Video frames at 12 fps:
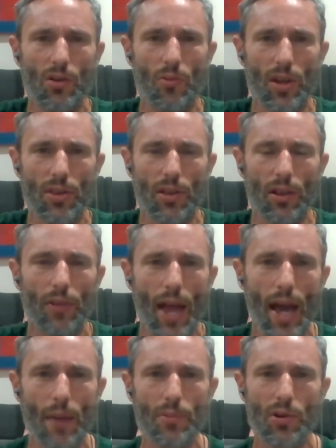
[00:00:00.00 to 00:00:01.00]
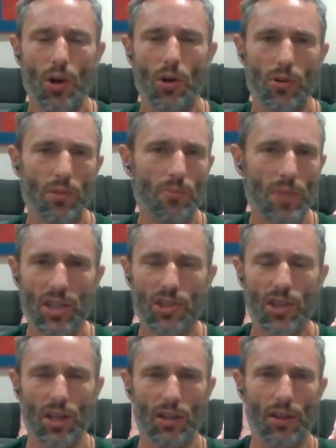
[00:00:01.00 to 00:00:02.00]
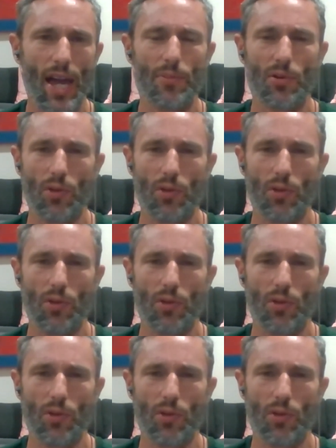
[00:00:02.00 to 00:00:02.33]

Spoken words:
with lab grown meat and lab